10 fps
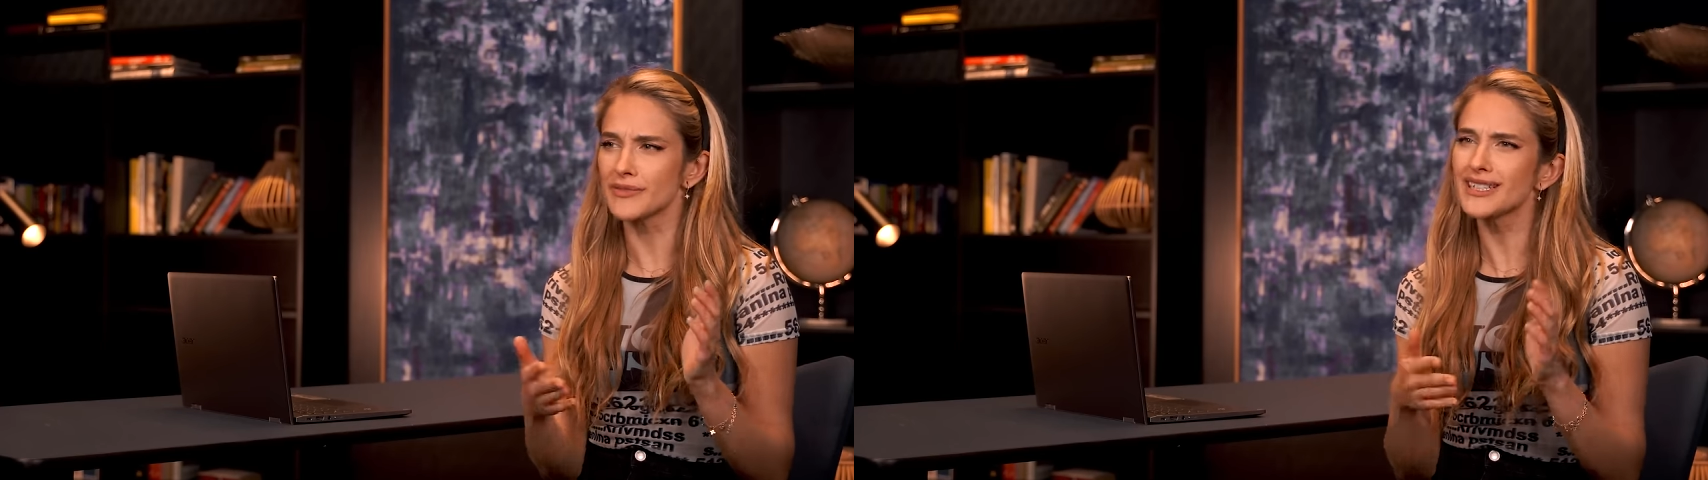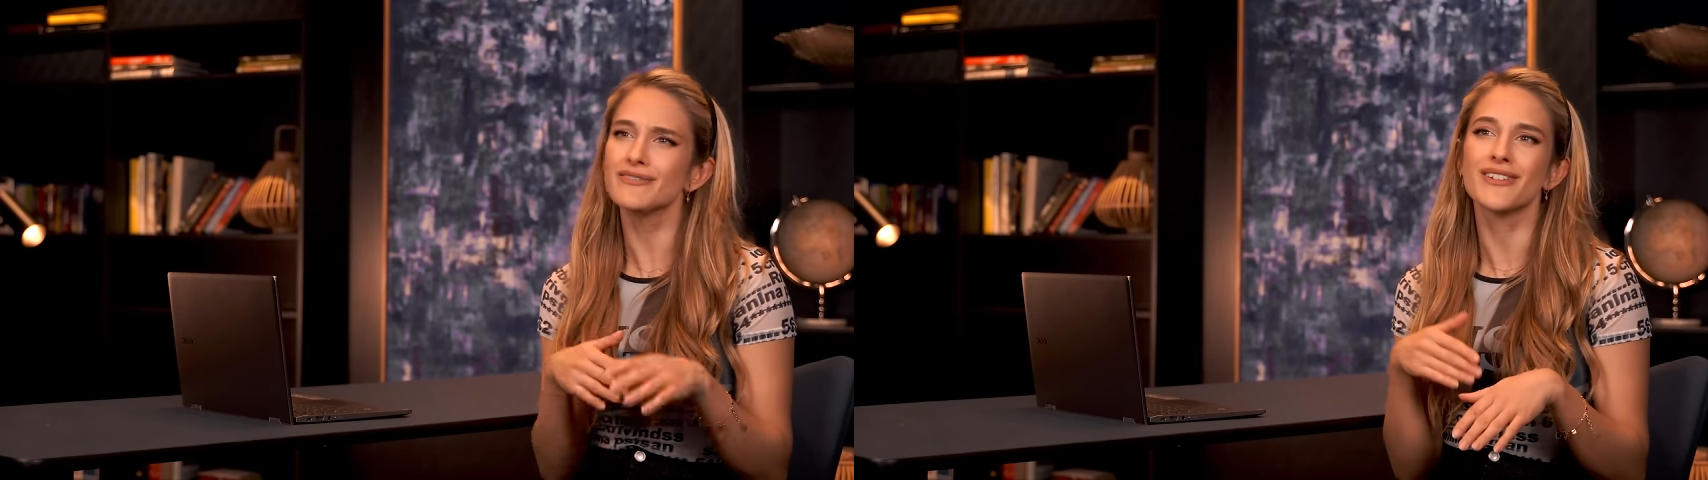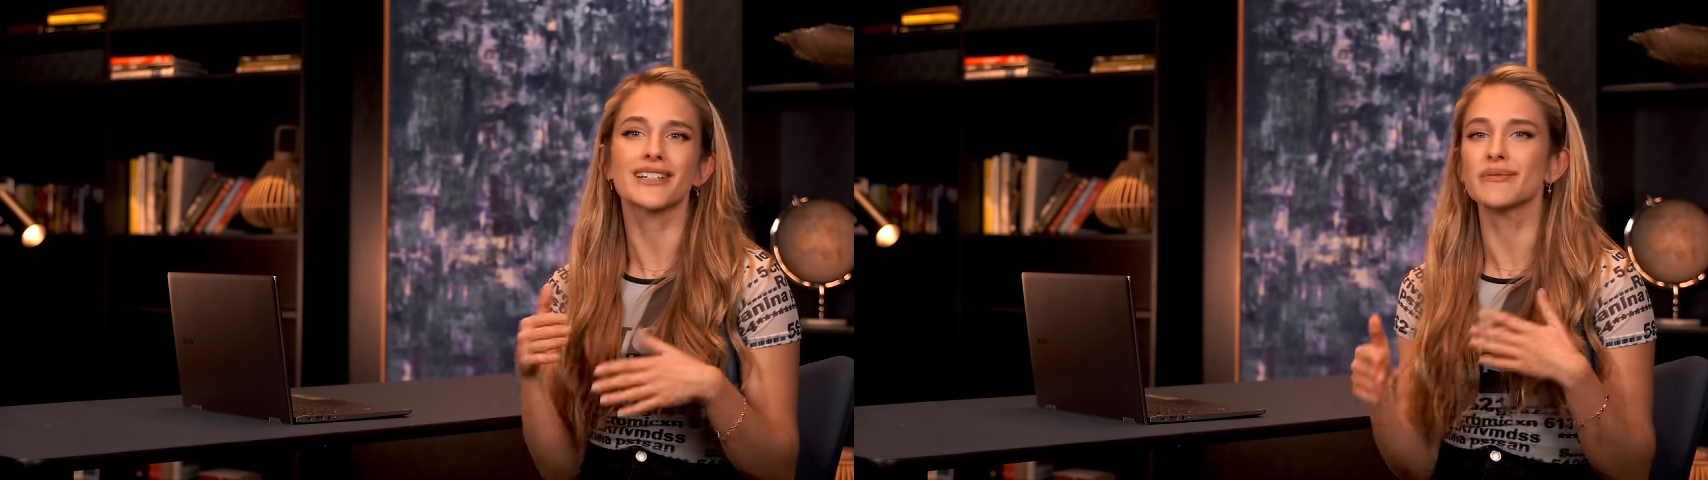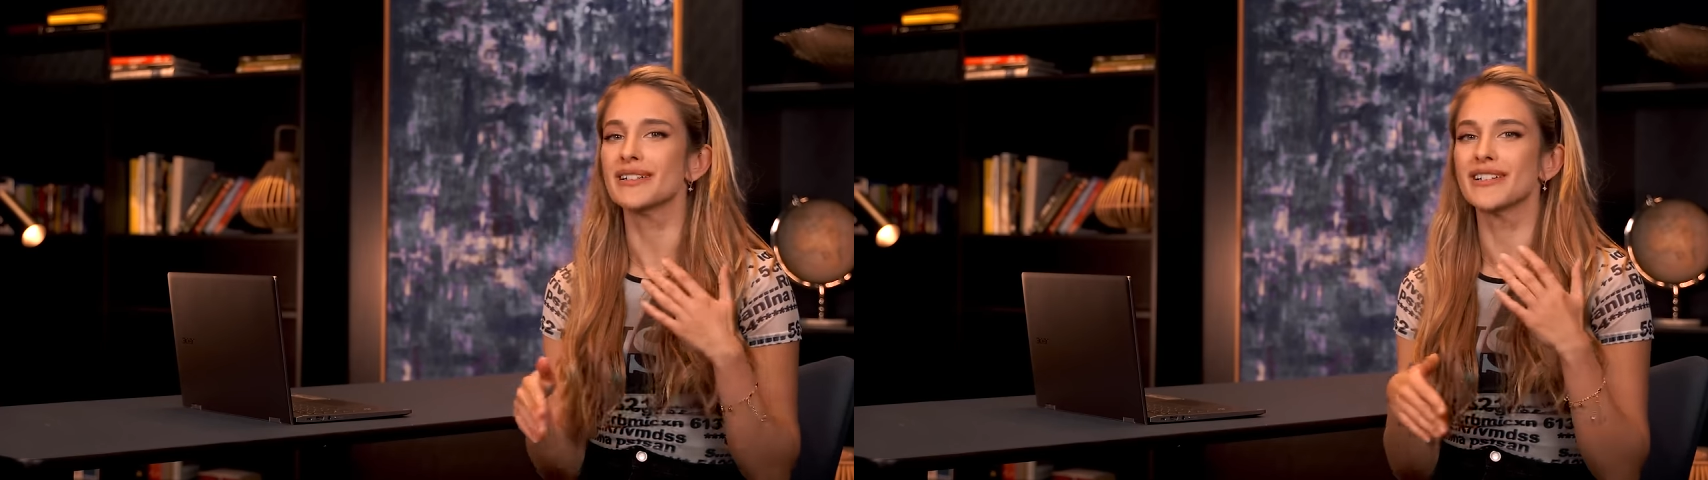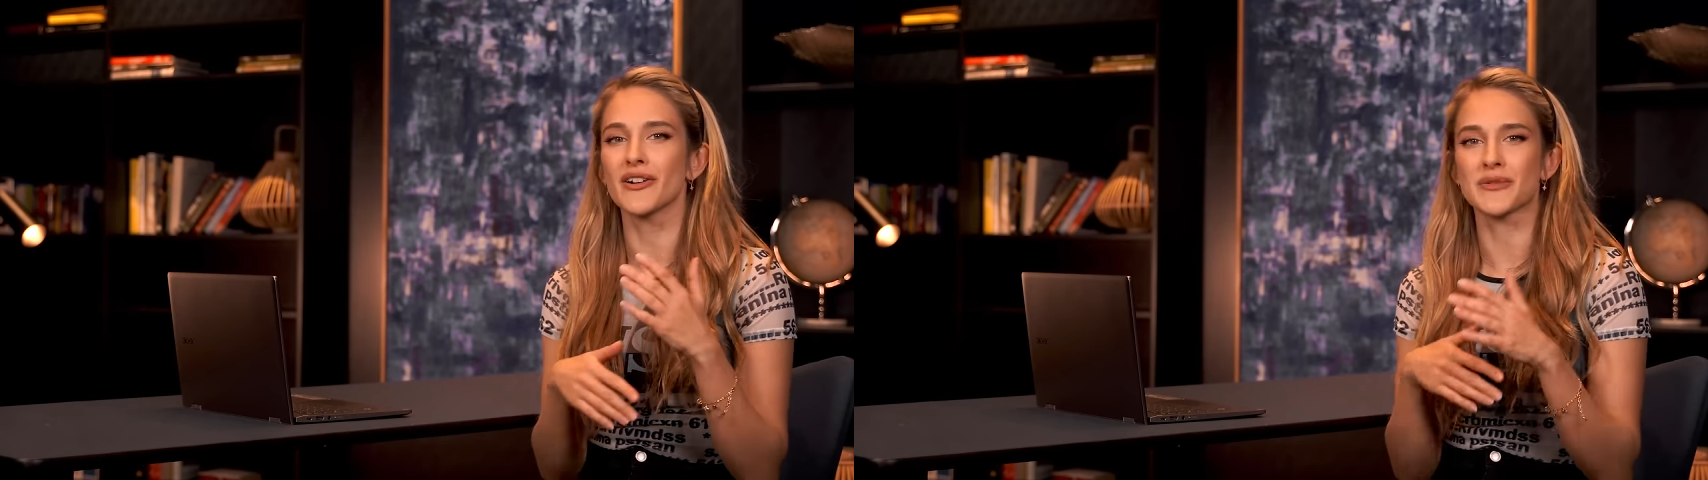really
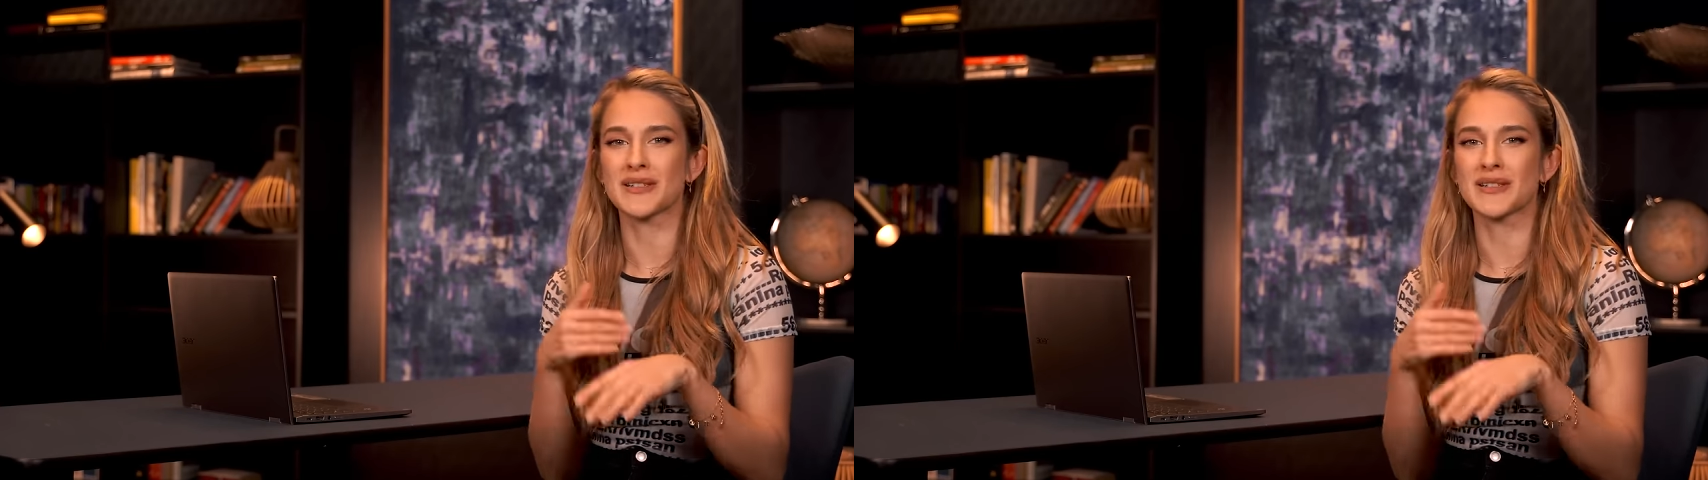randomly large